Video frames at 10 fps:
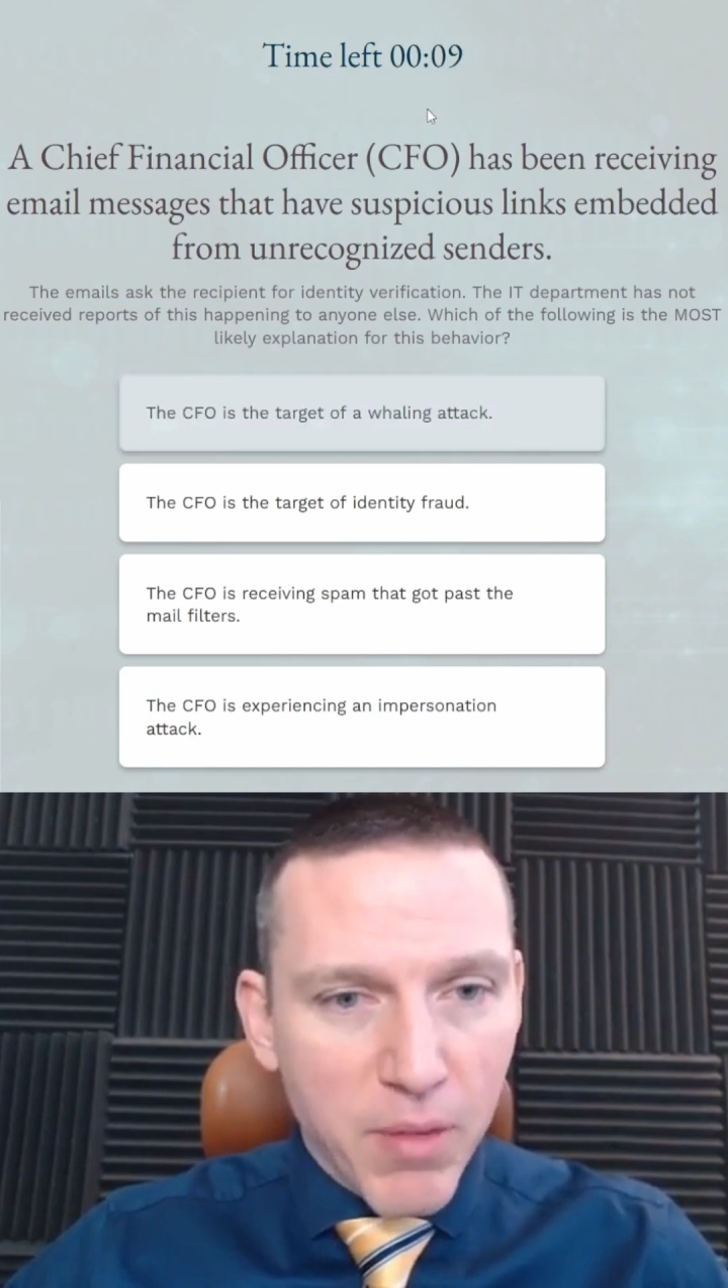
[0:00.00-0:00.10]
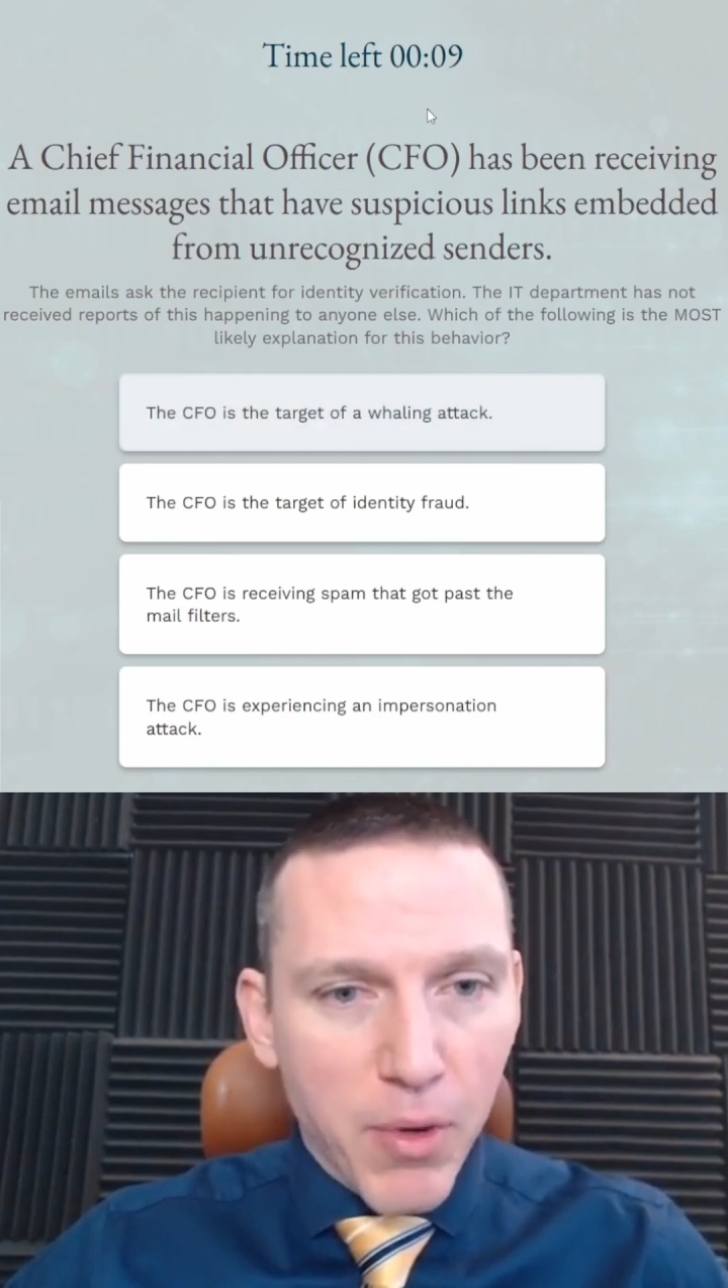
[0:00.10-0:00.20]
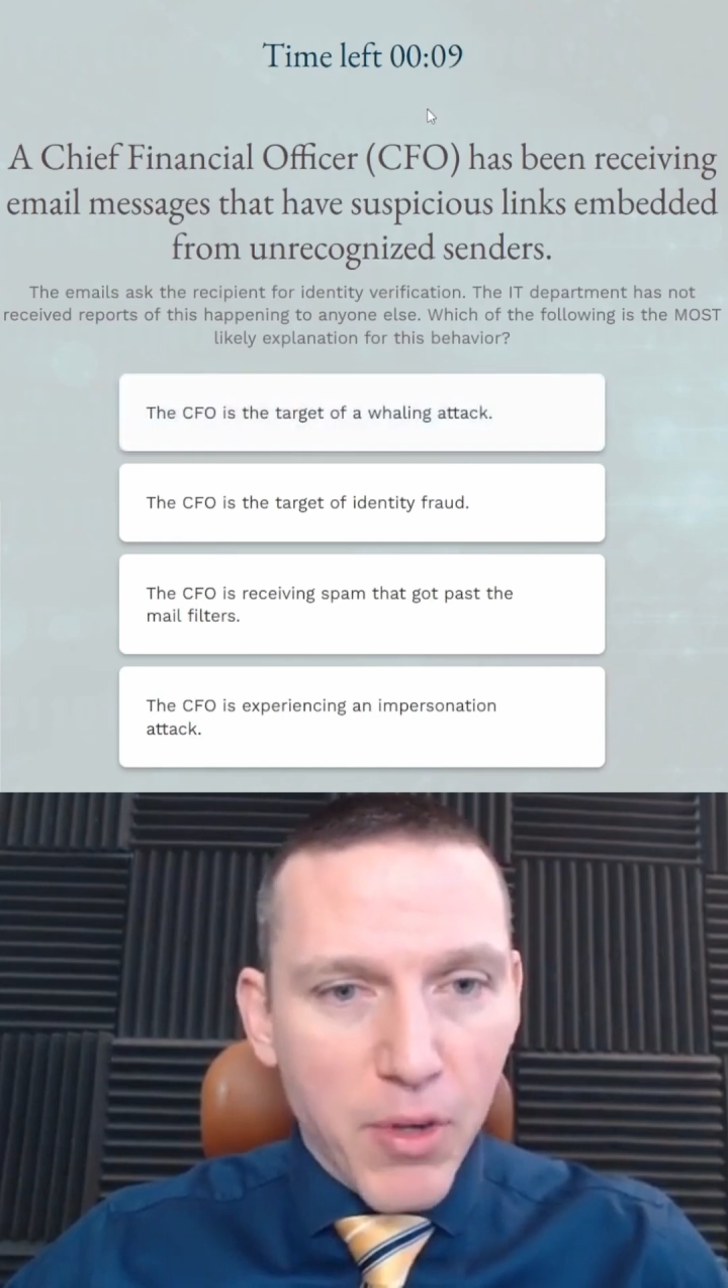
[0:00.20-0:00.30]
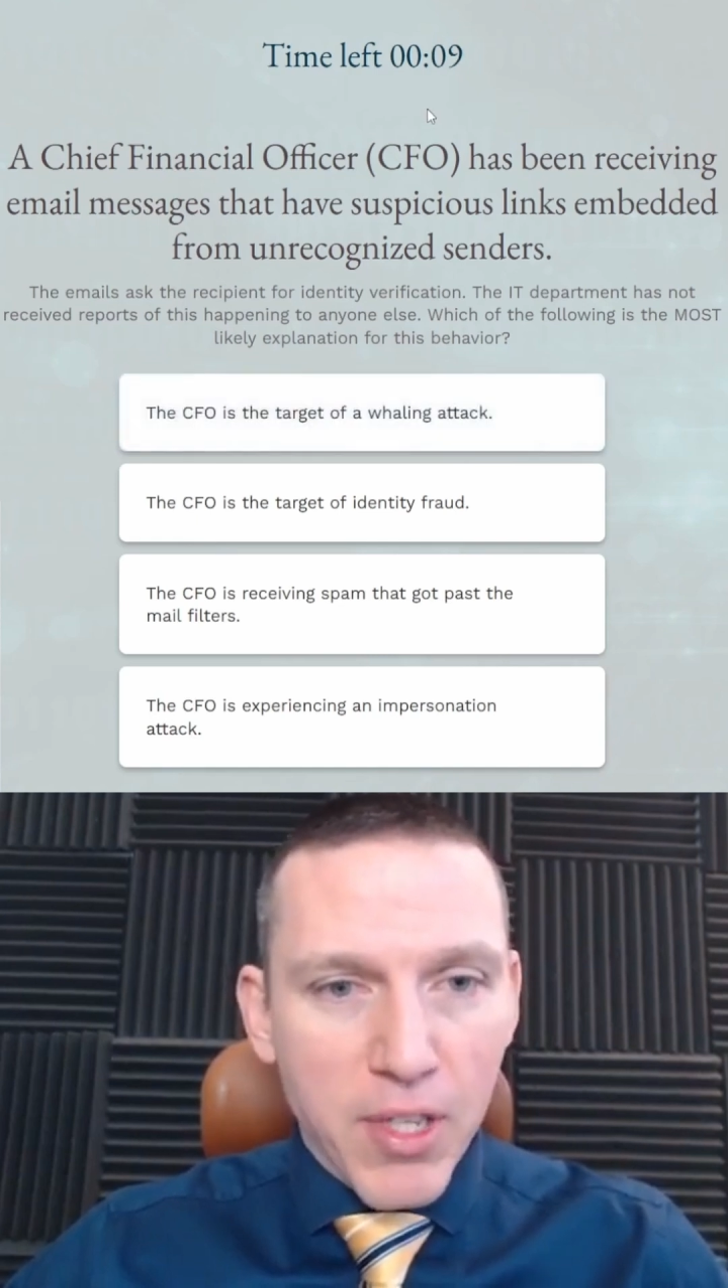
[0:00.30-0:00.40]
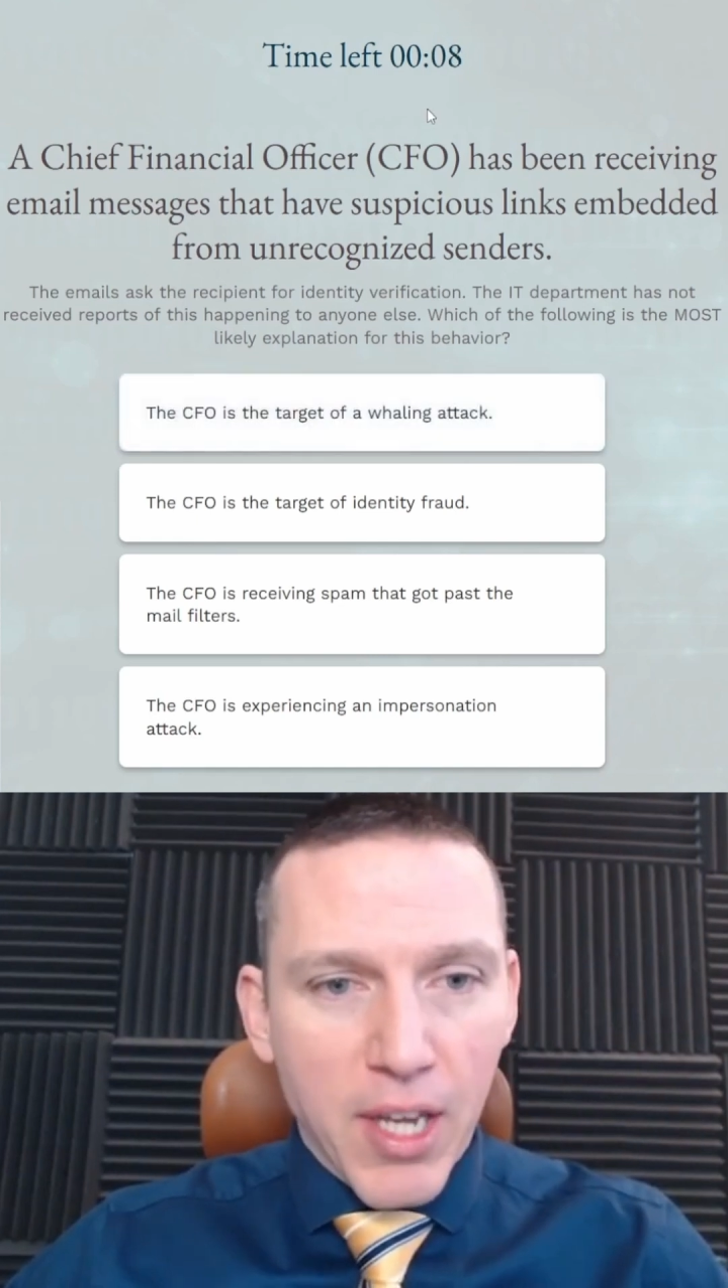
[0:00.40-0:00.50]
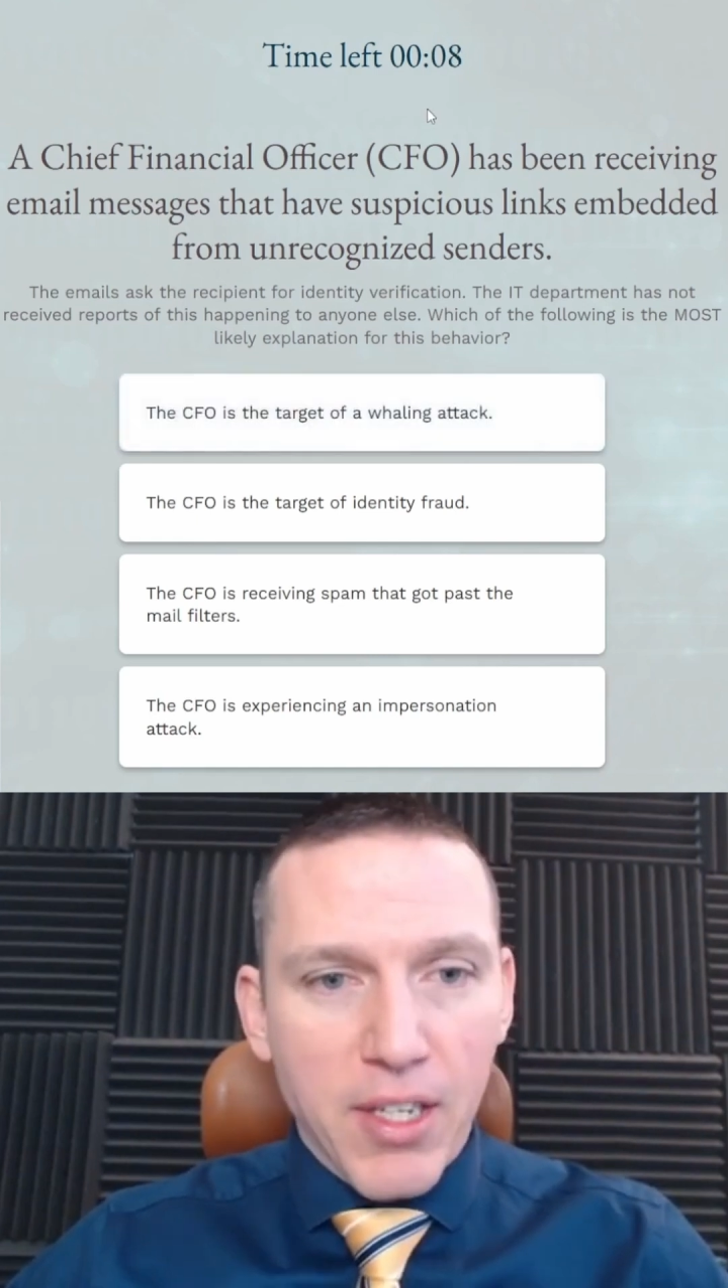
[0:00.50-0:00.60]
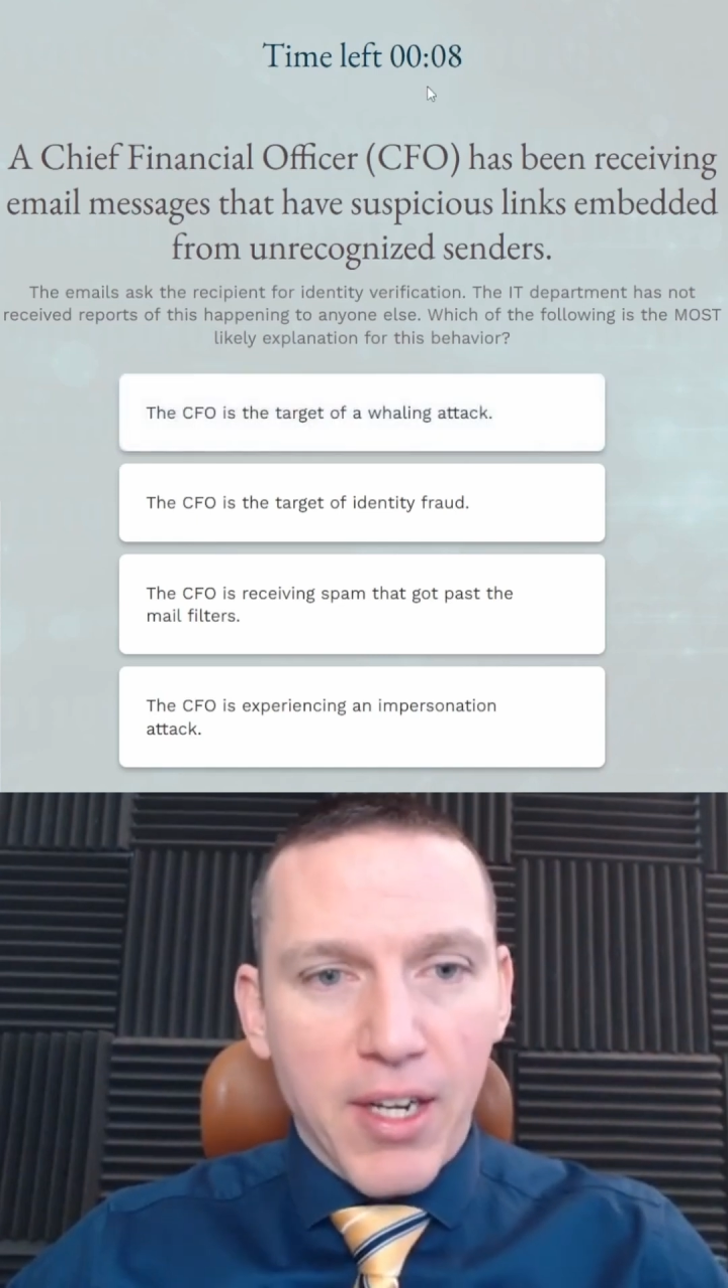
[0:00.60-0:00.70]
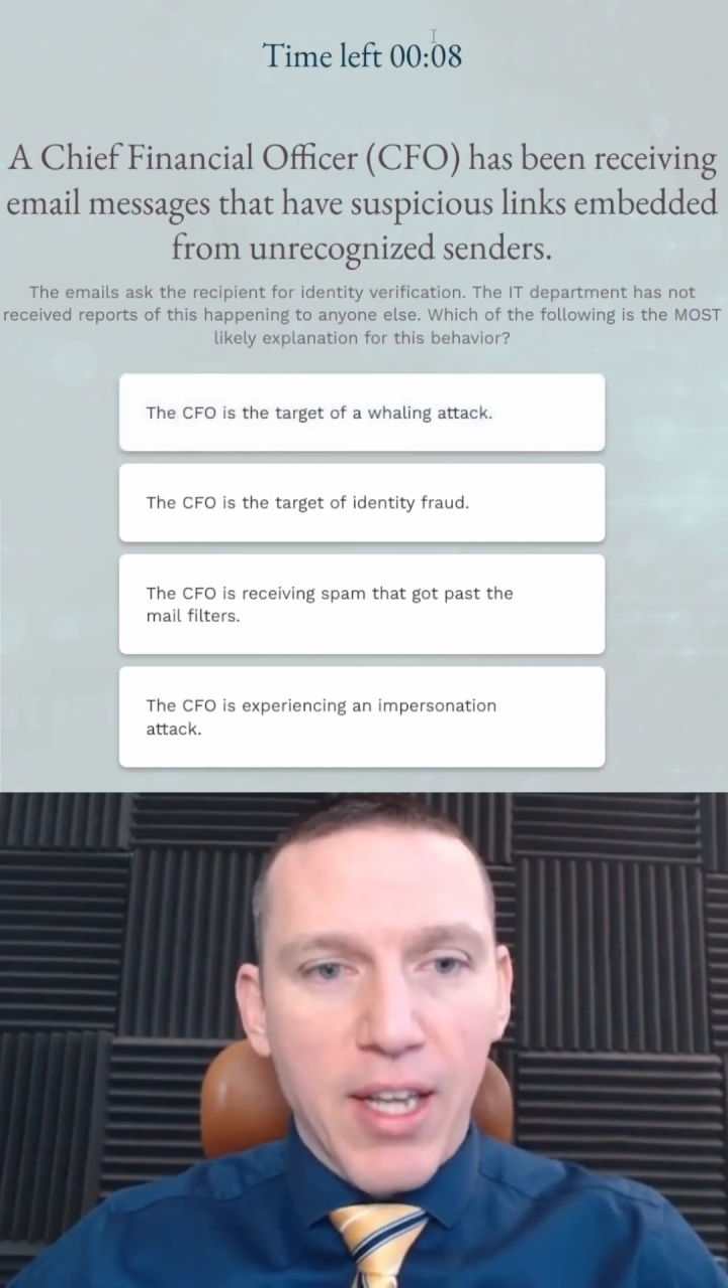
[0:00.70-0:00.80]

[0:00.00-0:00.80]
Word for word: impersonation.